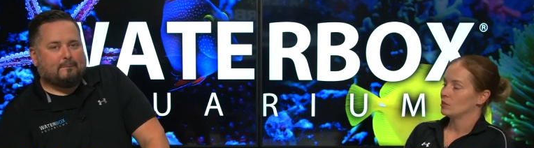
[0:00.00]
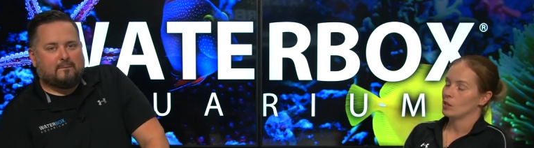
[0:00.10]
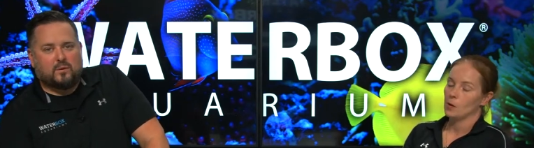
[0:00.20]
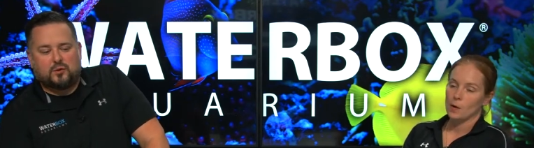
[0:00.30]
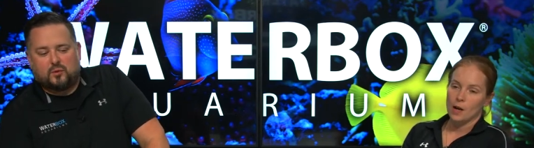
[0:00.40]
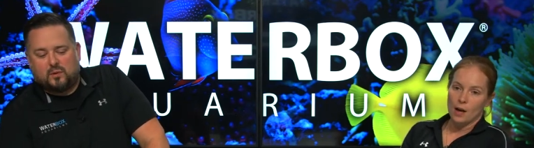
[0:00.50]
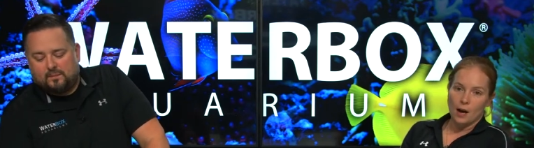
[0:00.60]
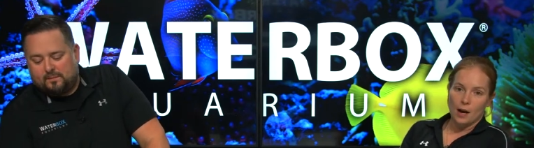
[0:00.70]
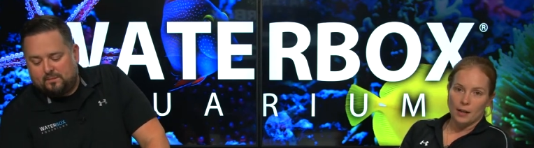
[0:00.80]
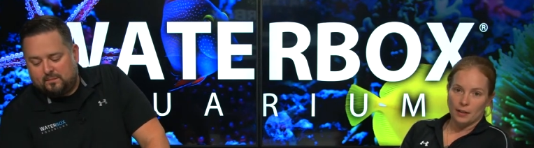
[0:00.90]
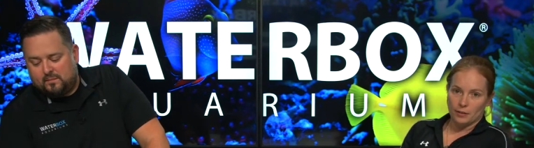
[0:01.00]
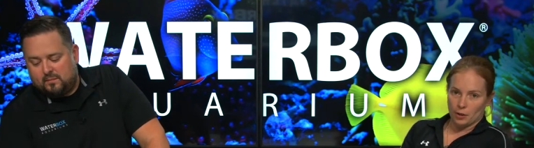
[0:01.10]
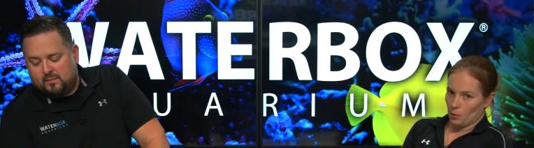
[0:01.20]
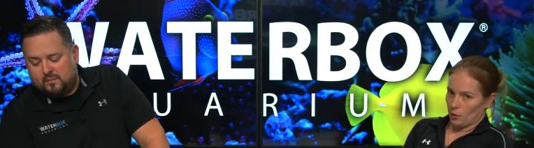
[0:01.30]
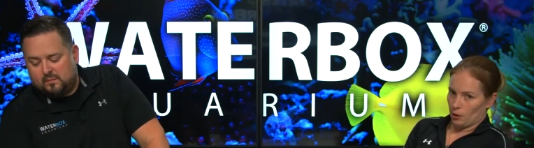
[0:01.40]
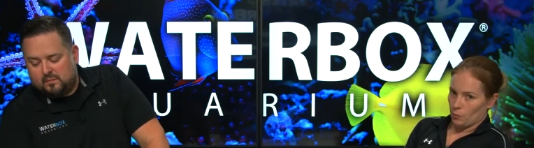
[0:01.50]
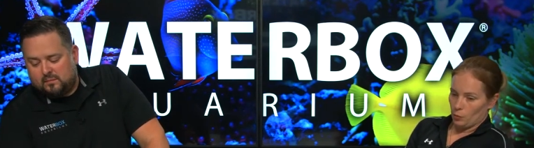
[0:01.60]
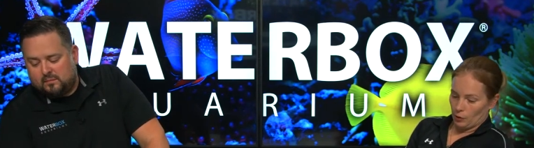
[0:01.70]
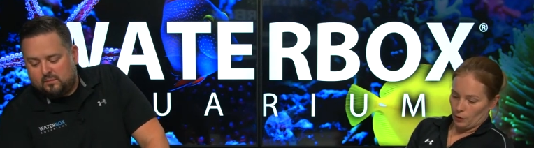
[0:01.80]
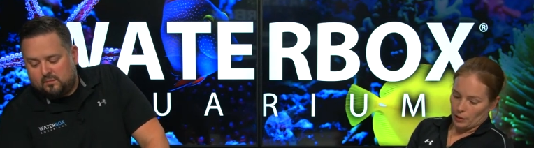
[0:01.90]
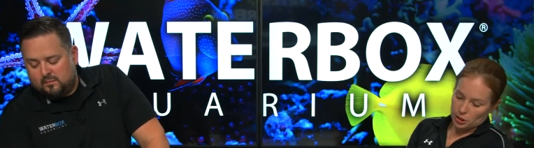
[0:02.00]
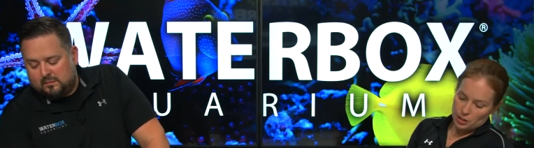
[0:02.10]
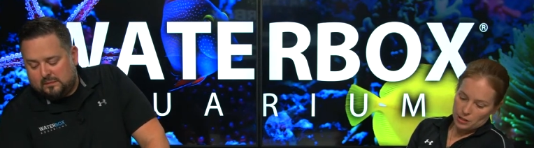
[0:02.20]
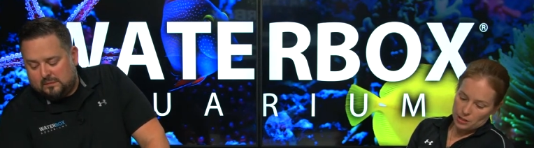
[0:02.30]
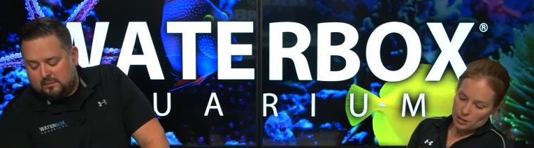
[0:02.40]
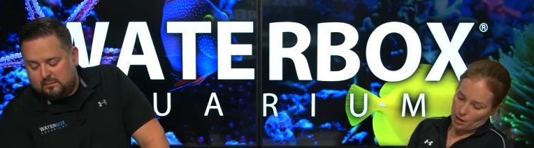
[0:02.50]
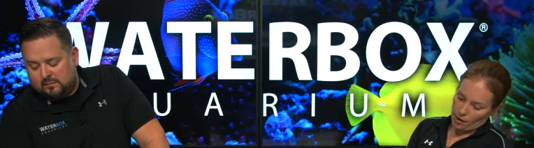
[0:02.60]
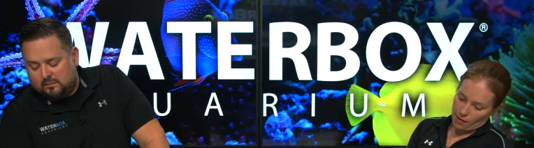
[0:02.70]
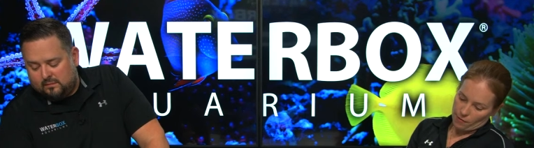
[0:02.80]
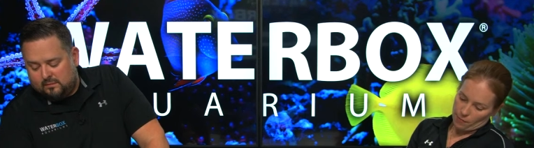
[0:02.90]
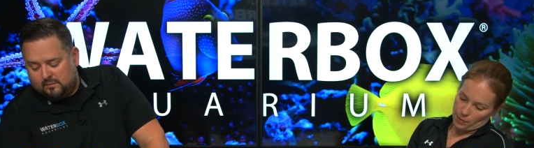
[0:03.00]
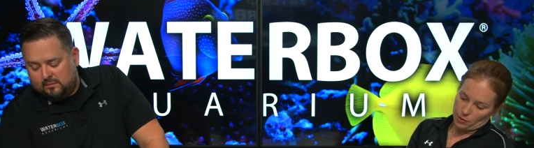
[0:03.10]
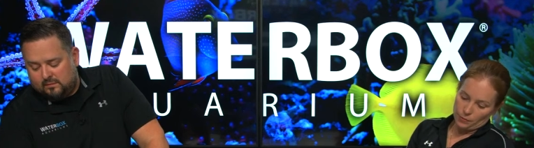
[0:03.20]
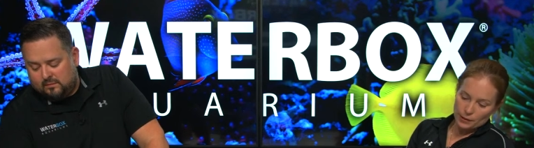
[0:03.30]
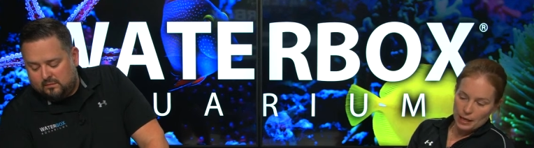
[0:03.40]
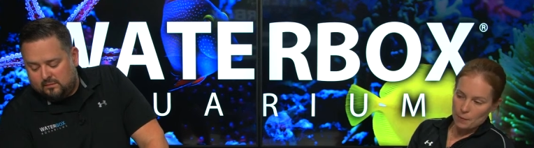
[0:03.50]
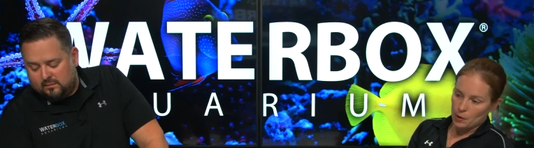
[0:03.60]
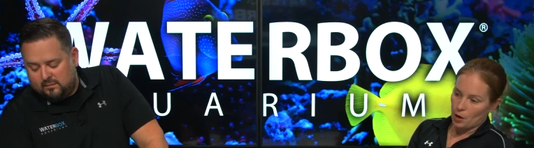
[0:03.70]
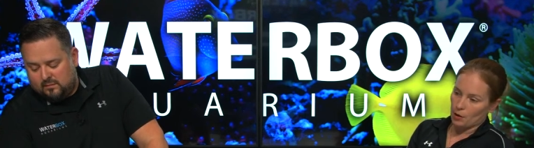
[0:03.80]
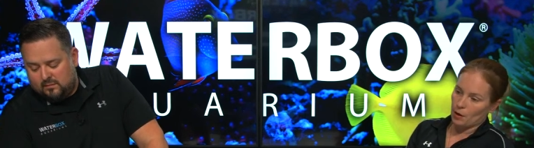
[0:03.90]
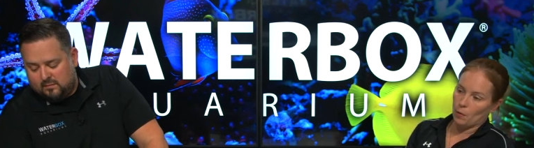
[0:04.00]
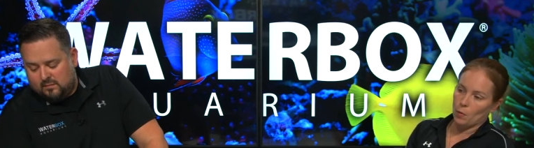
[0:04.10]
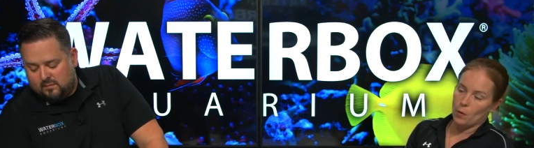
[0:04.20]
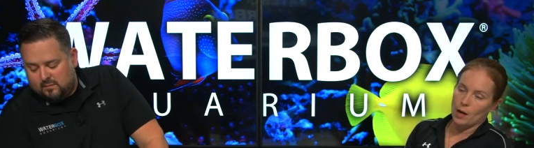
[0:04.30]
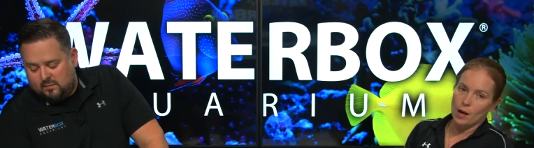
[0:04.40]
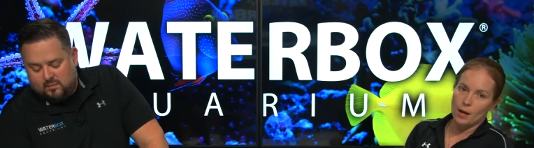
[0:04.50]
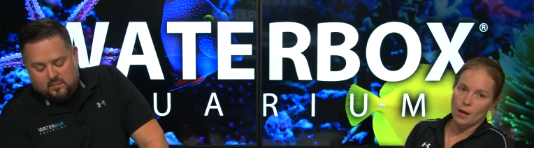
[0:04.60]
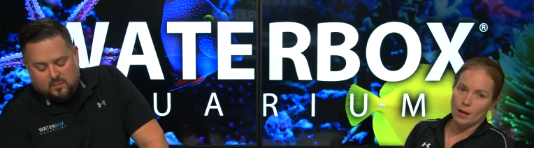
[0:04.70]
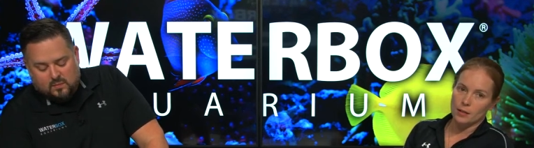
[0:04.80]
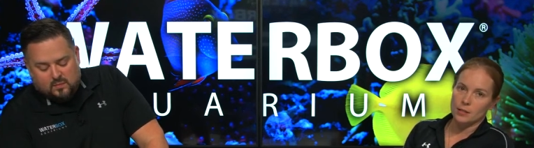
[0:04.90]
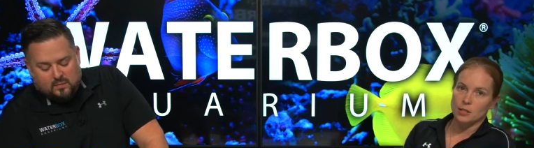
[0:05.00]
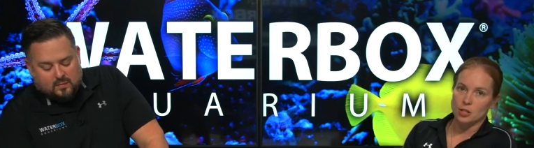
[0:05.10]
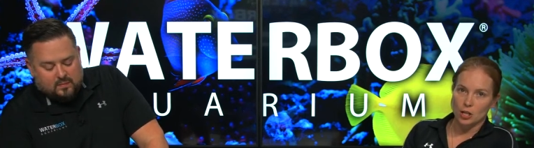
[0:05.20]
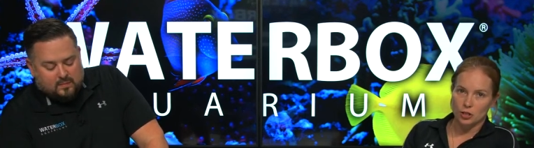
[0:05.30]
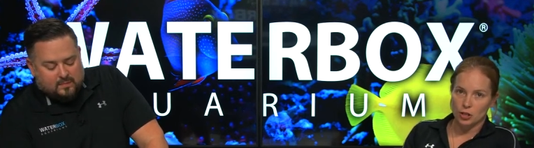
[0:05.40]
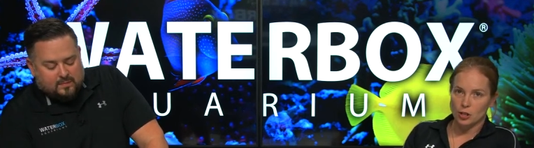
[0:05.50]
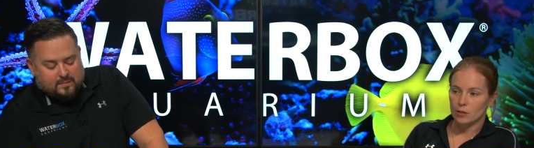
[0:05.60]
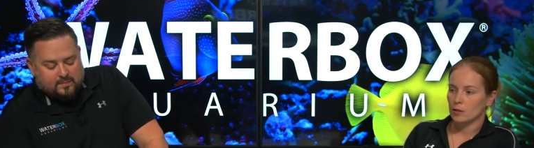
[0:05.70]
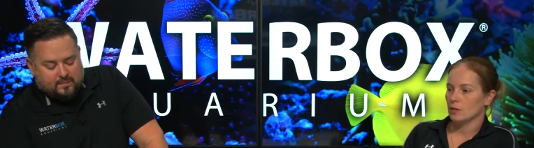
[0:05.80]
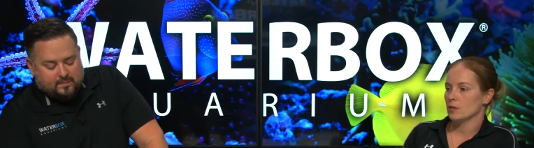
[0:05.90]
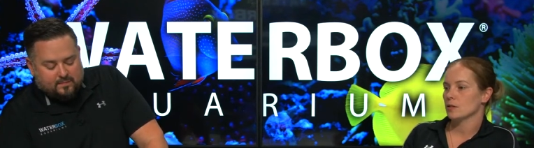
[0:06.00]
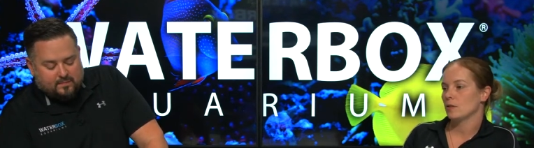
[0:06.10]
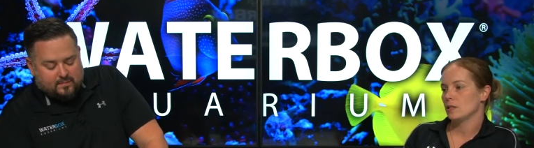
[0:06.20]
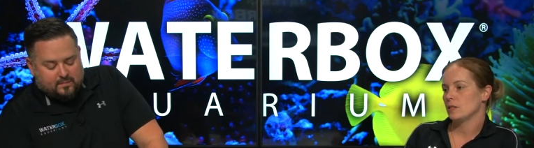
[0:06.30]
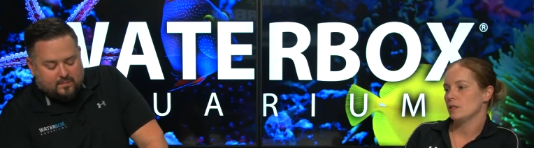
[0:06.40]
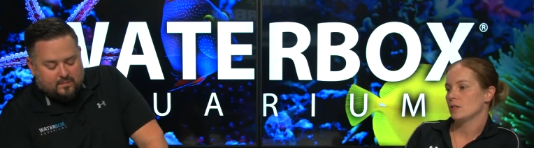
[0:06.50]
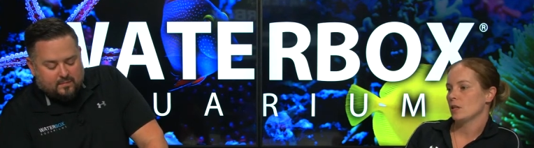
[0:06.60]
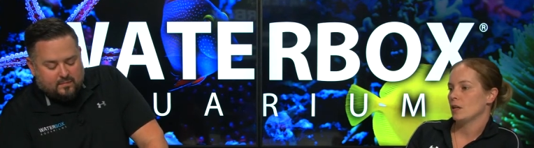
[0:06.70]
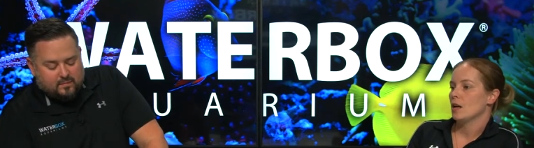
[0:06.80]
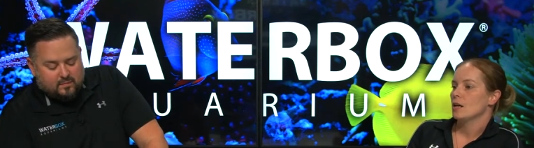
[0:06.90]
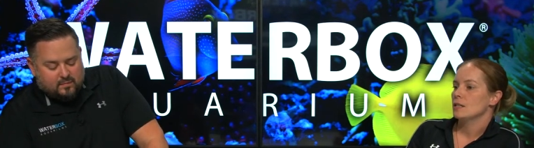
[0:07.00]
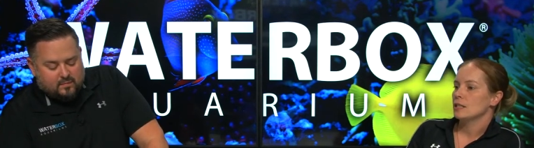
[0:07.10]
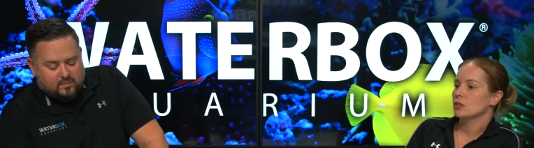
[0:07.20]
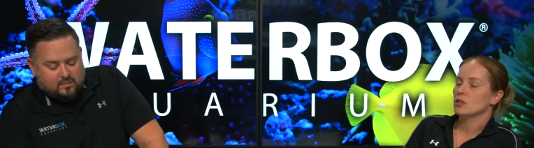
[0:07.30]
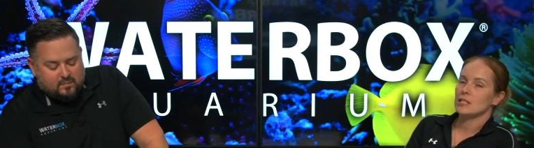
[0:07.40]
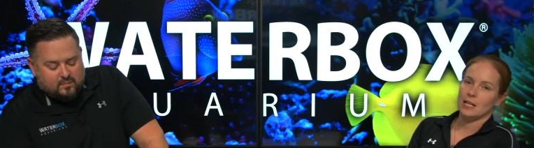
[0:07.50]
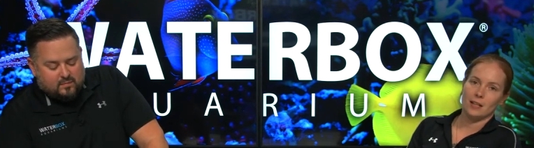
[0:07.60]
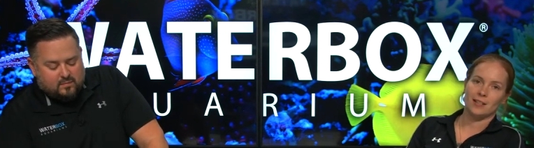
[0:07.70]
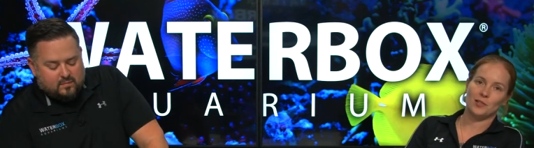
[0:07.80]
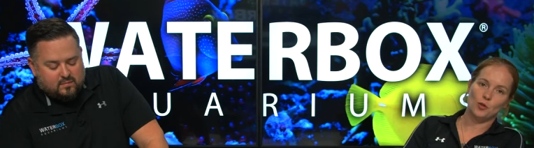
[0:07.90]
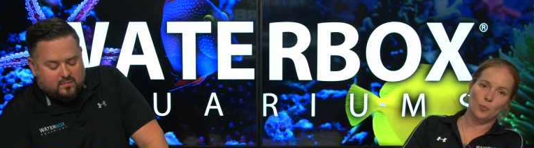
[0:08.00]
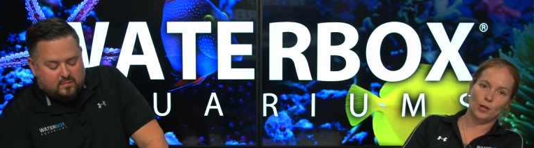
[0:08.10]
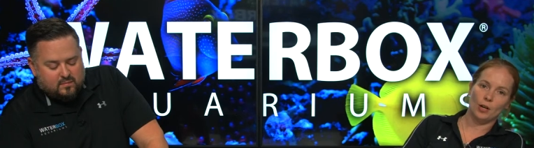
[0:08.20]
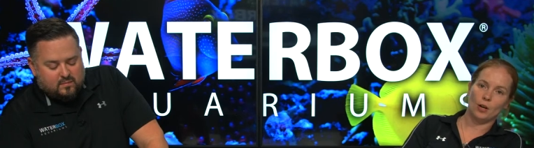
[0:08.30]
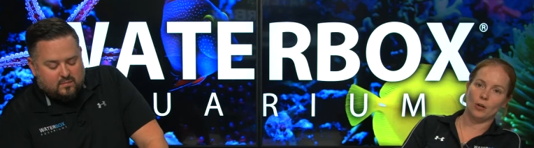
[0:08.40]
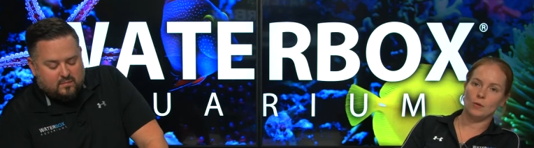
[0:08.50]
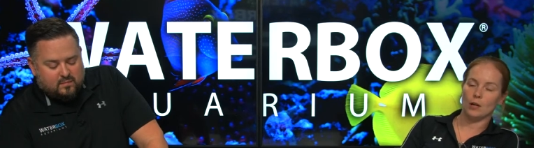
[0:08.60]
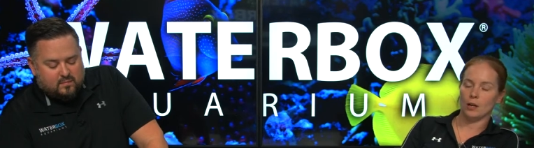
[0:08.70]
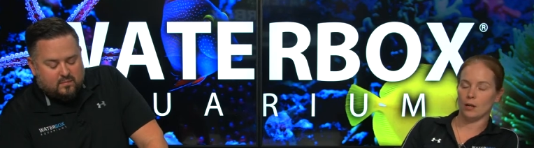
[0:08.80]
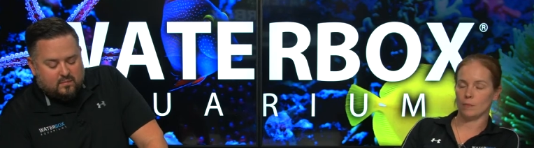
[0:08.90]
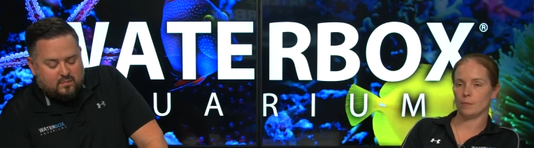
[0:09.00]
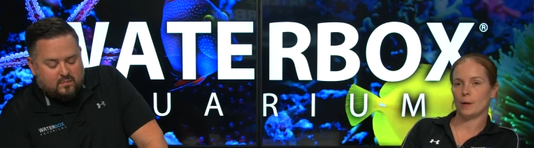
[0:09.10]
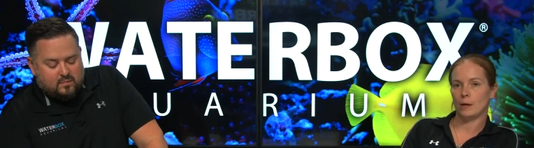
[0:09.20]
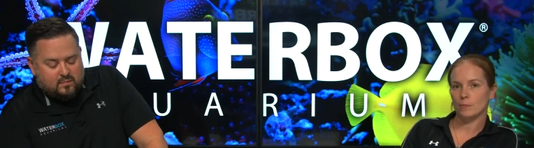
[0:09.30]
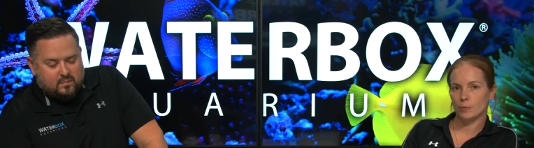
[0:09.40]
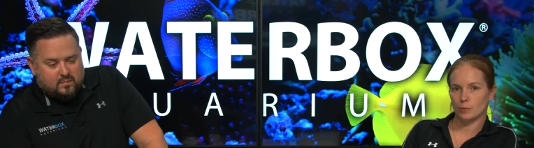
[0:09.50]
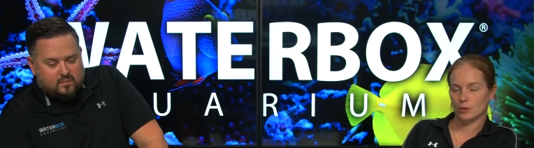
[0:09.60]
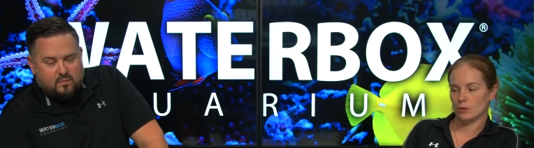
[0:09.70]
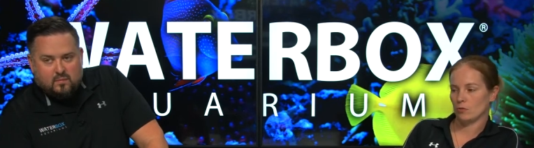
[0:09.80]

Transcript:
Speaker 1: So. For sure. I think they're going to work on pulling questions and stuff, but don't forget we are giving away a Sicce shirt and also a Sicce Syncra Silent 2.0 um, pump, which is